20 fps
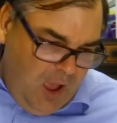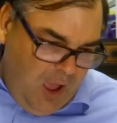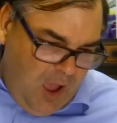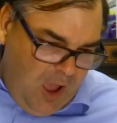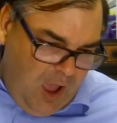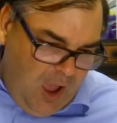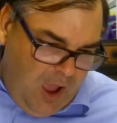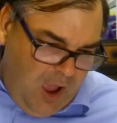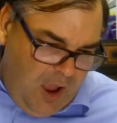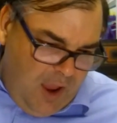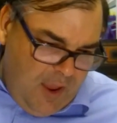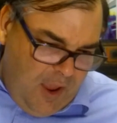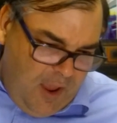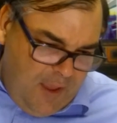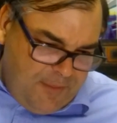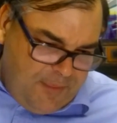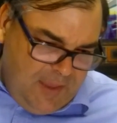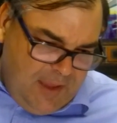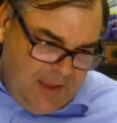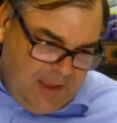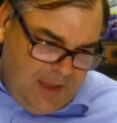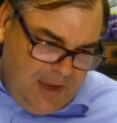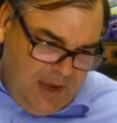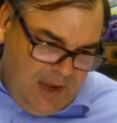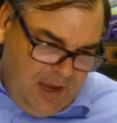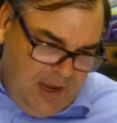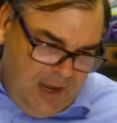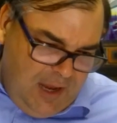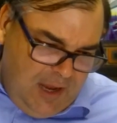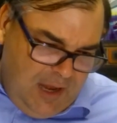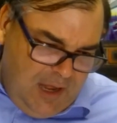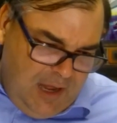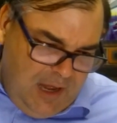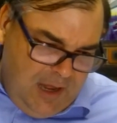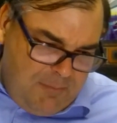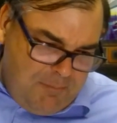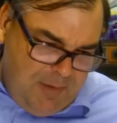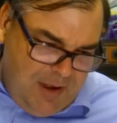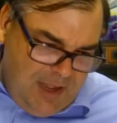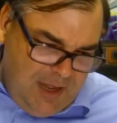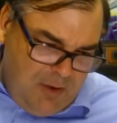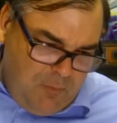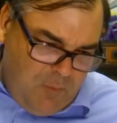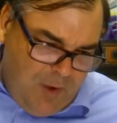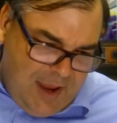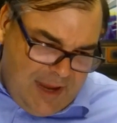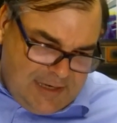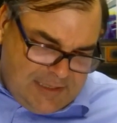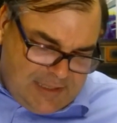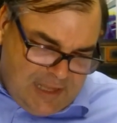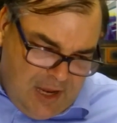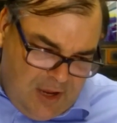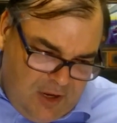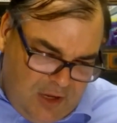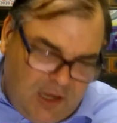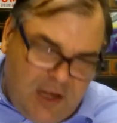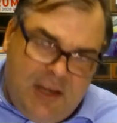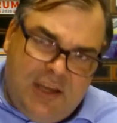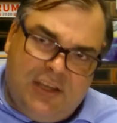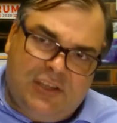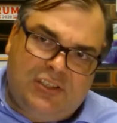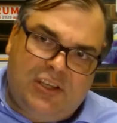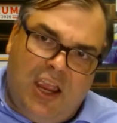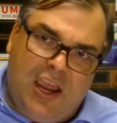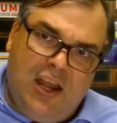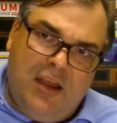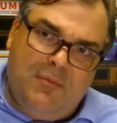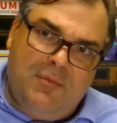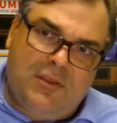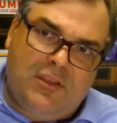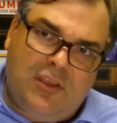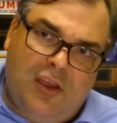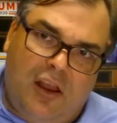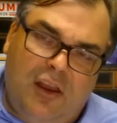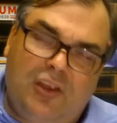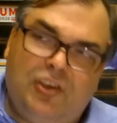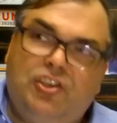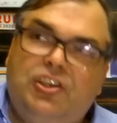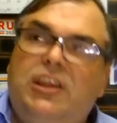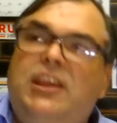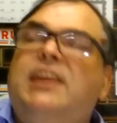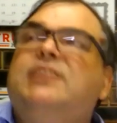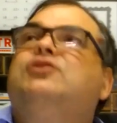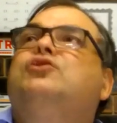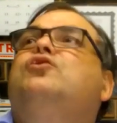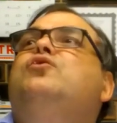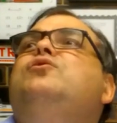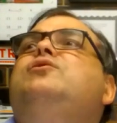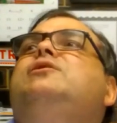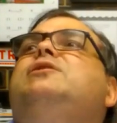I think in many ways there, you got to design a mythology. It's good.